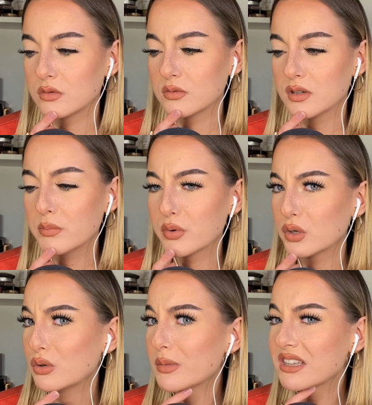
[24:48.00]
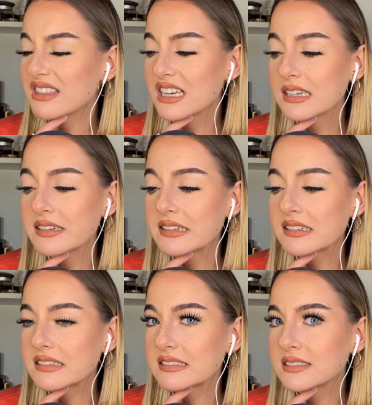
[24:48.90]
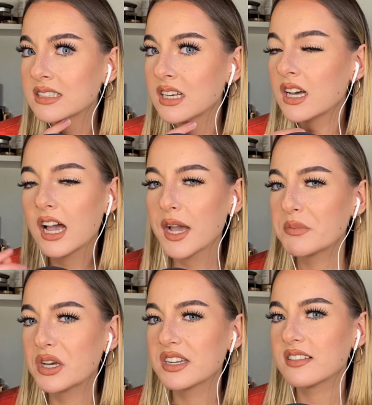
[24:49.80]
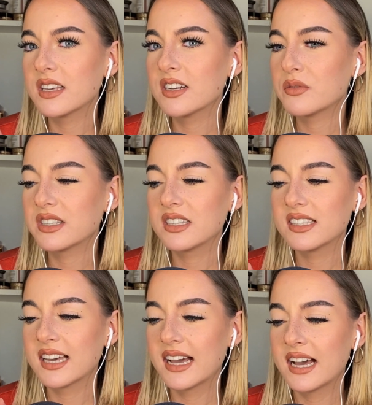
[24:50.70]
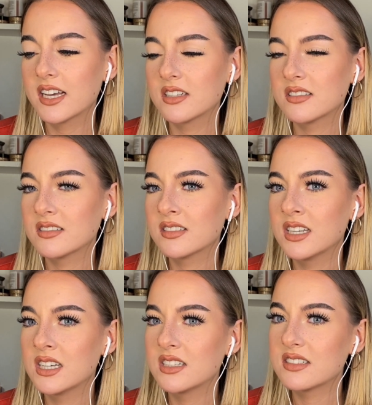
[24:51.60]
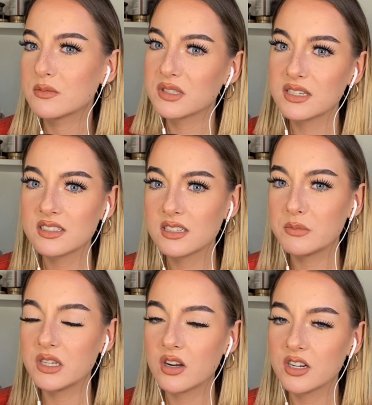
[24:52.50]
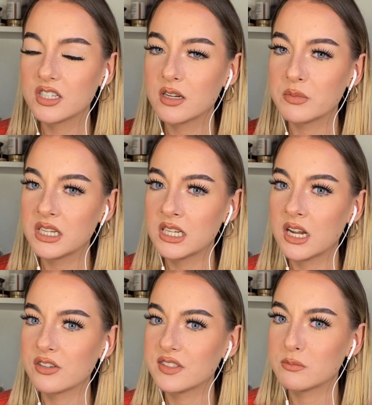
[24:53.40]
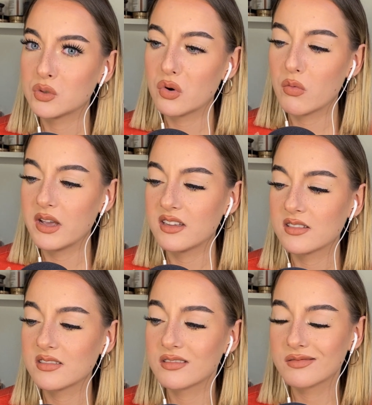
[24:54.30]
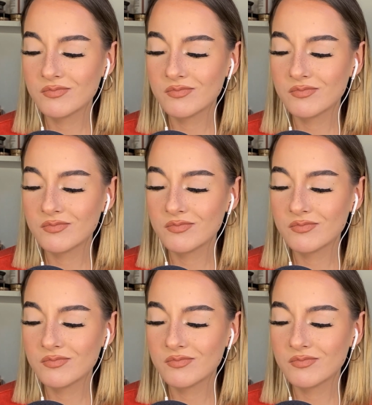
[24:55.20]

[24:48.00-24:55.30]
A broom, I think. I don't really like the hat. It seems like it's gonna be hard to come in and out of some doorways.